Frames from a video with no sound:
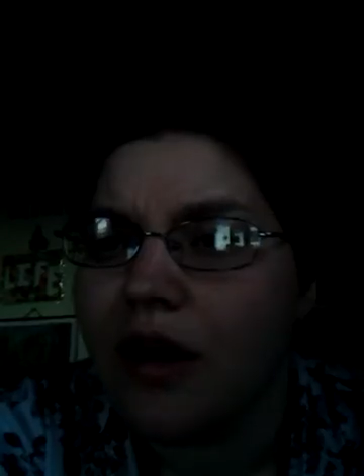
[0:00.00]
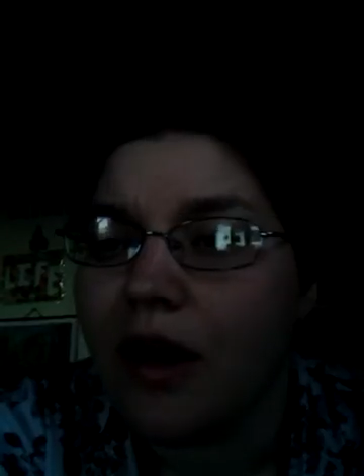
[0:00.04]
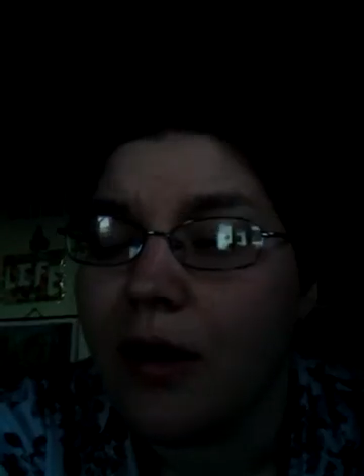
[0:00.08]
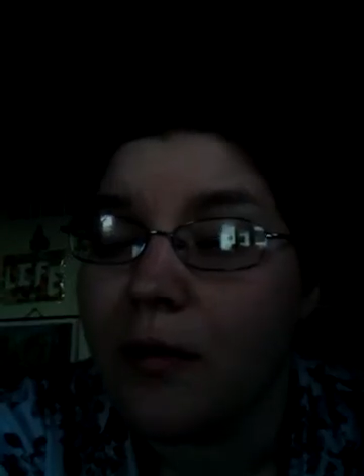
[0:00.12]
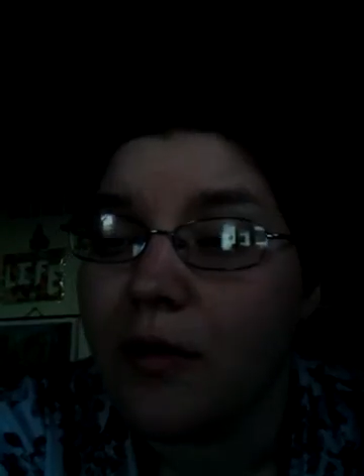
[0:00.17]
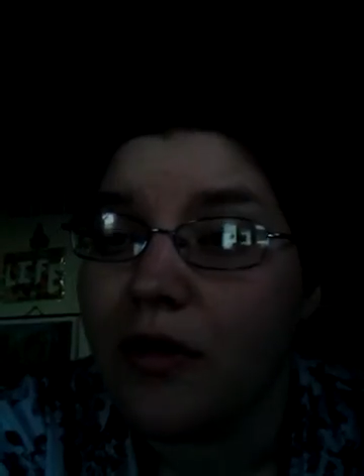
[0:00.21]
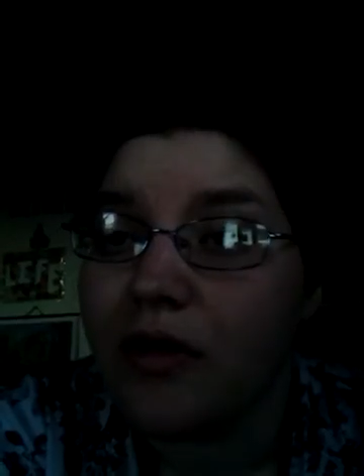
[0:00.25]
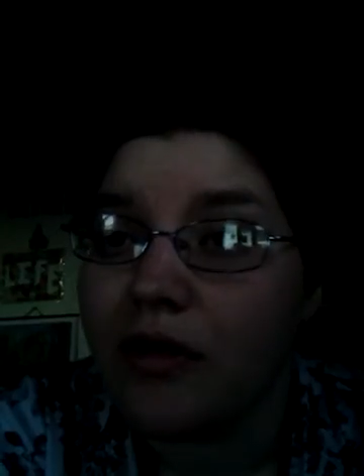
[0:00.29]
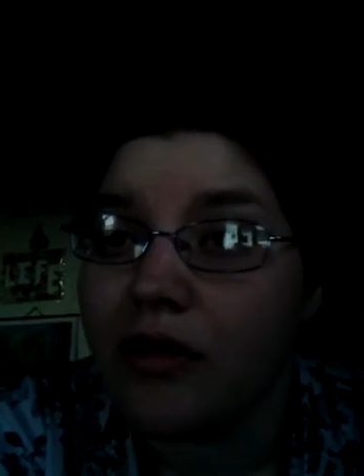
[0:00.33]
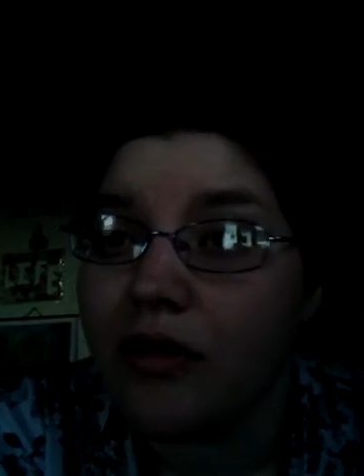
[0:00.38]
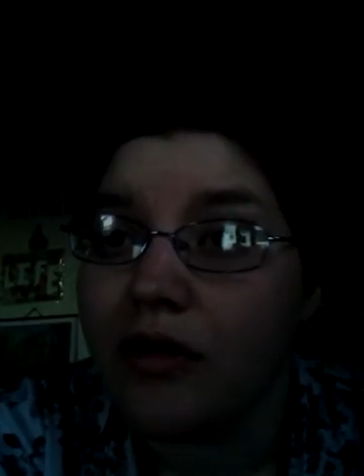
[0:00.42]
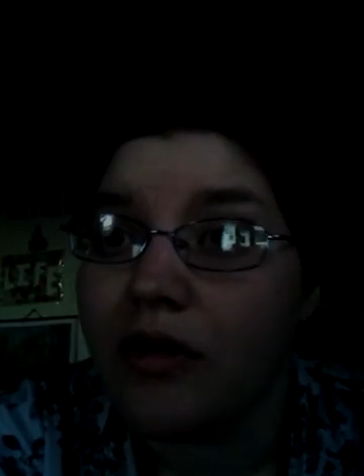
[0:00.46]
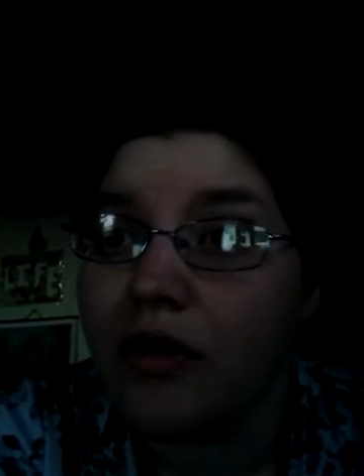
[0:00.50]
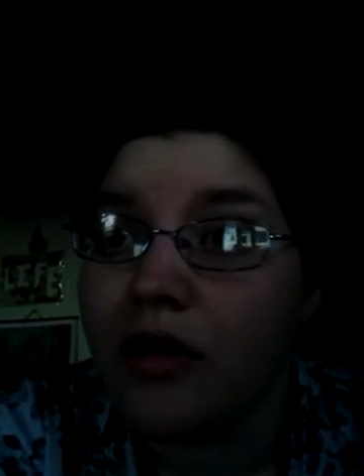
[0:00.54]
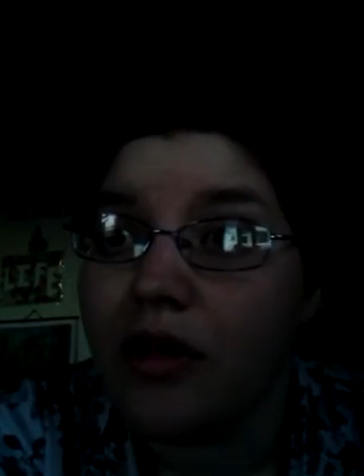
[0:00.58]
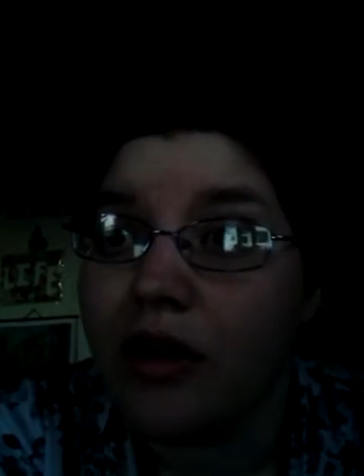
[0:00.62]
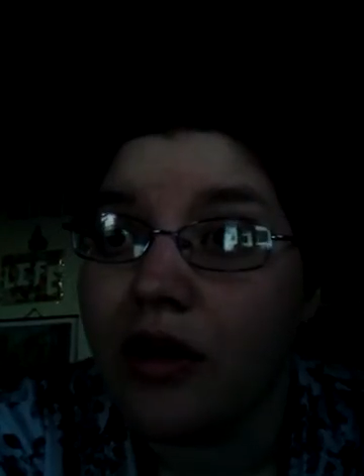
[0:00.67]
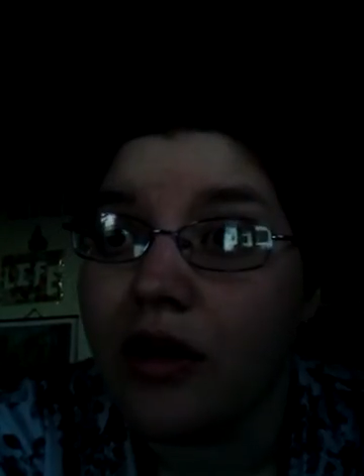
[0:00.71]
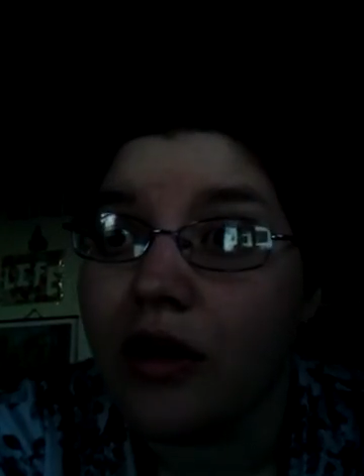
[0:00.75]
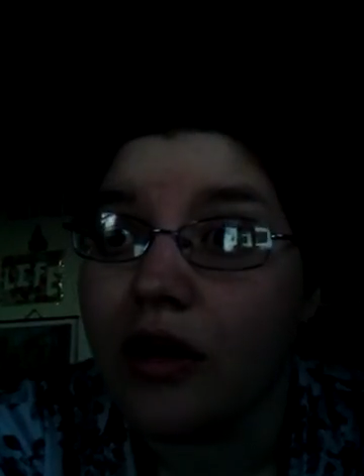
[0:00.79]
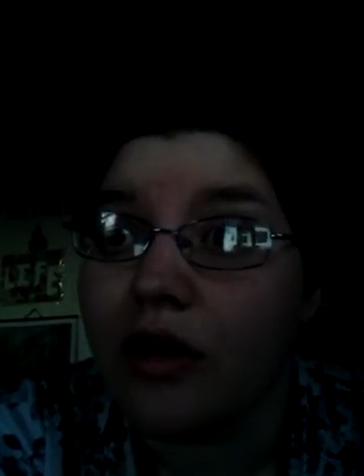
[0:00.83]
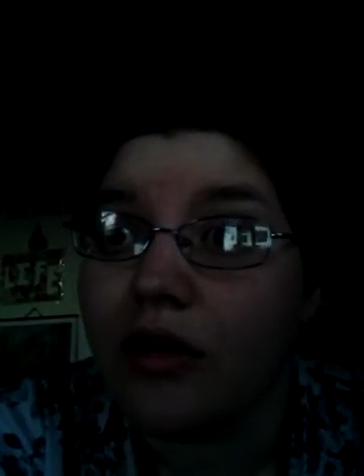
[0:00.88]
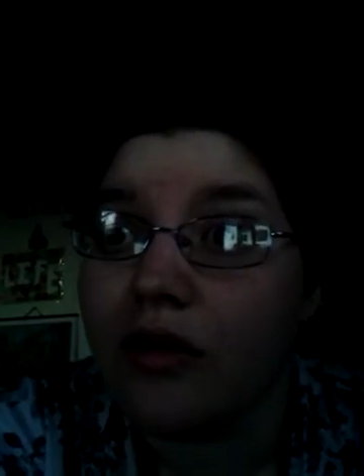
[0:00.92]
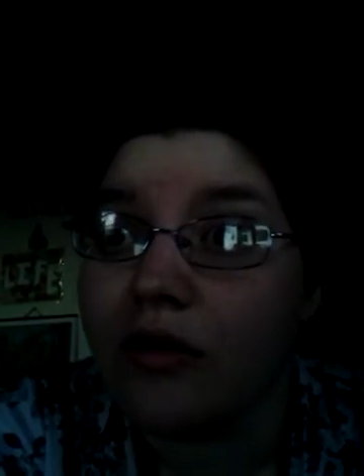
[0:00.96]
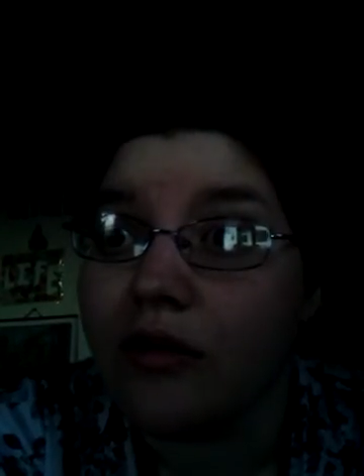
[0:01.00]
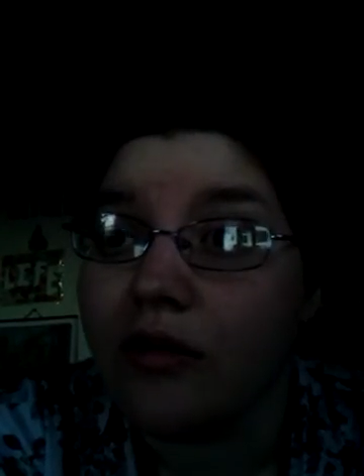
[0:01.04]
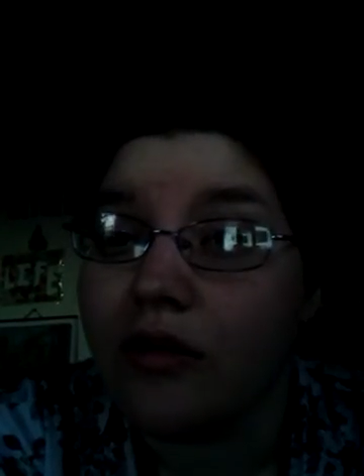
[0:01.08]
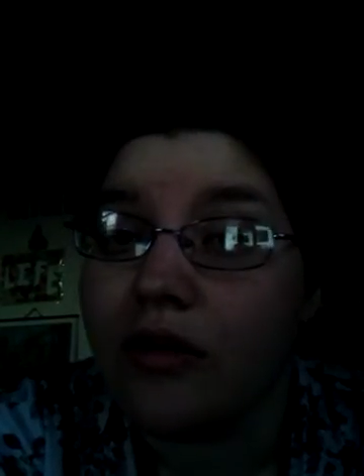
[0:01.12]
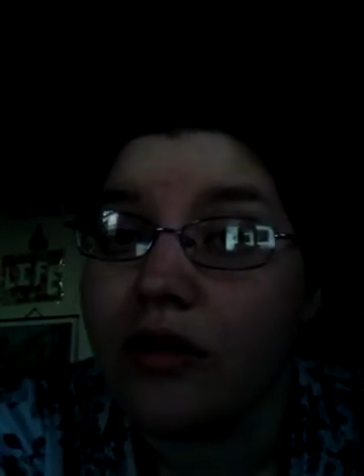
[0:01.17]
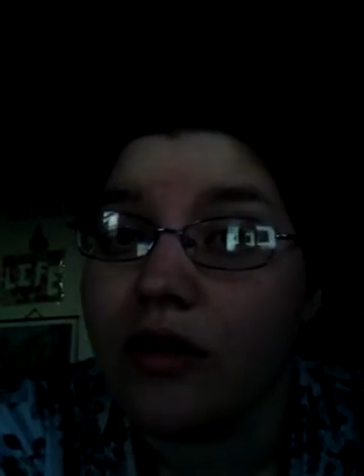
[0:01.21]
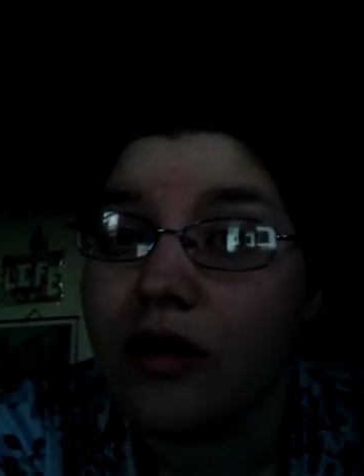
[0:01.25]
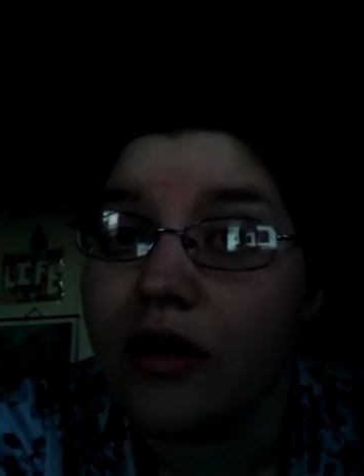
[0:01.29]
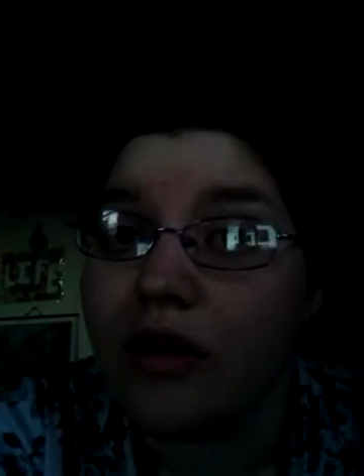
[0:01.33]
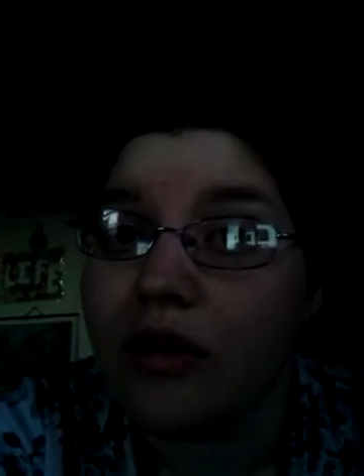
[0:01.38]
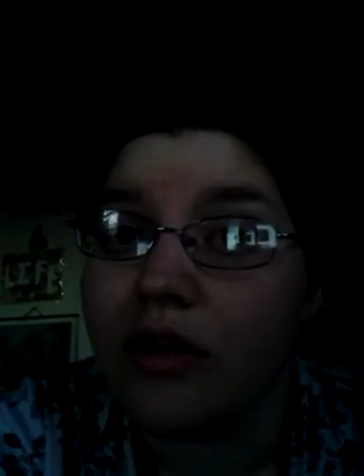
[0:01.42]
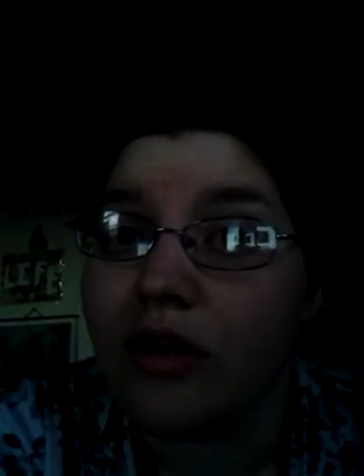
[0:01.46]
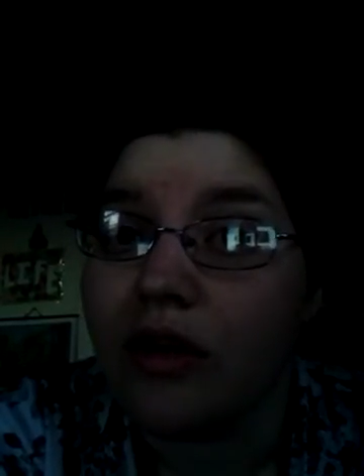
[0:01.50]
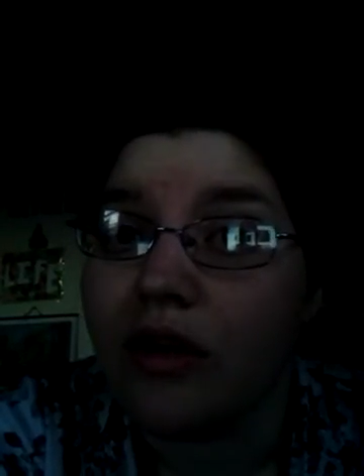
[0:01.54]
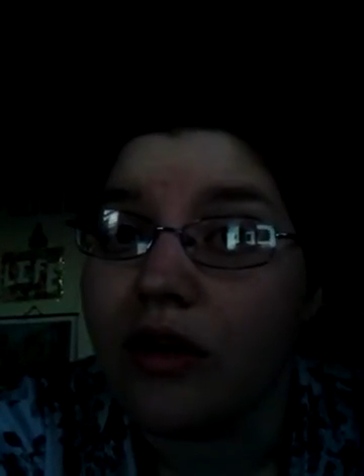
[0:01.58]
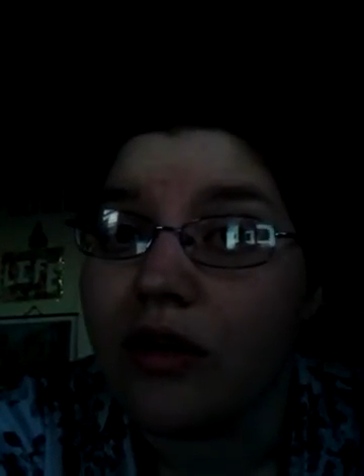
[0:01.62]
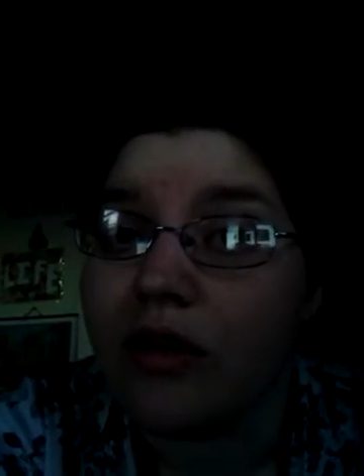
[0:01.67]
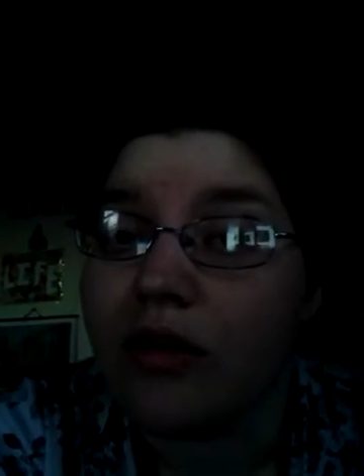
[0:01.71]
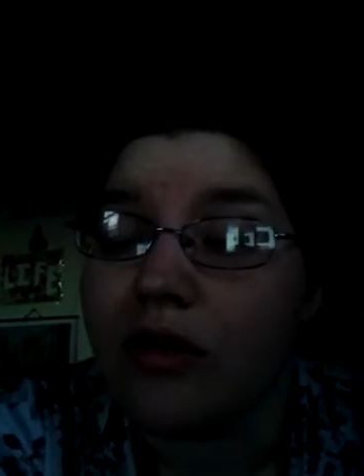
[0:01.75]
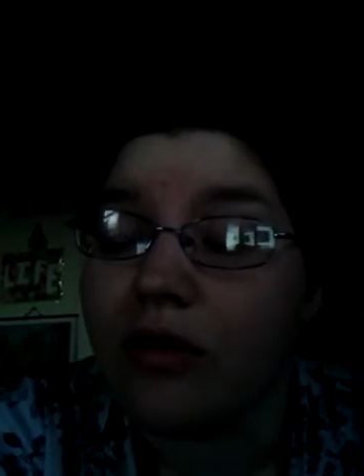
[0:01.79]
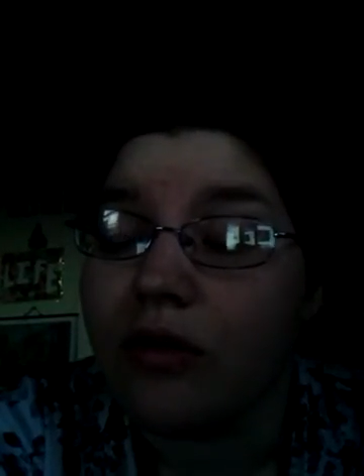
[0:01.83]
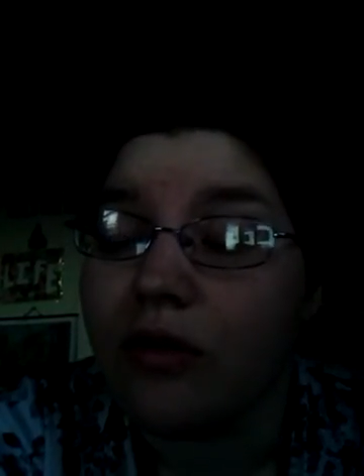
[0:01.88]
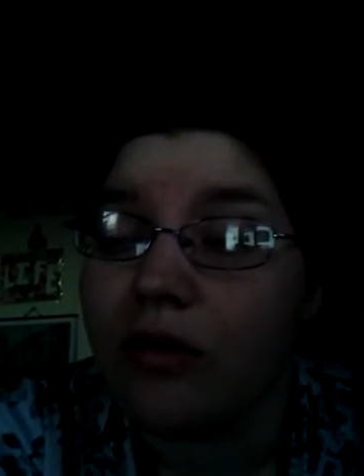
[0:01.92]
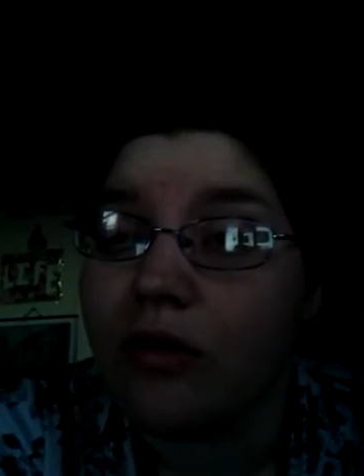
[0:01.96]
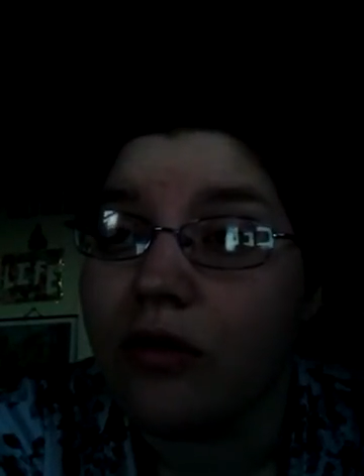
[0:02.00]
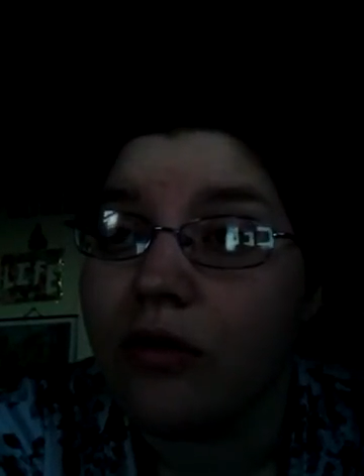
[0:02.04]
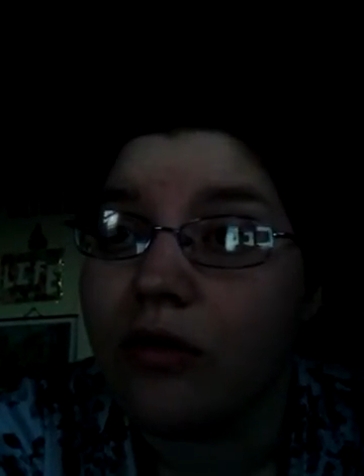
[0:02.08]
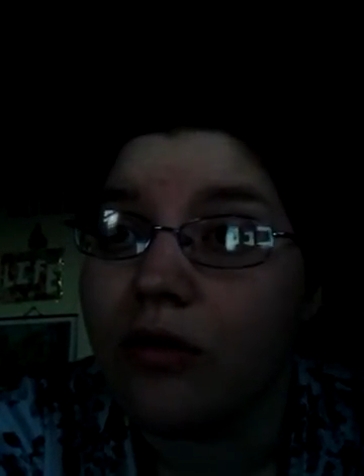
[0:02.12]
I mean, yeah, I used to eat like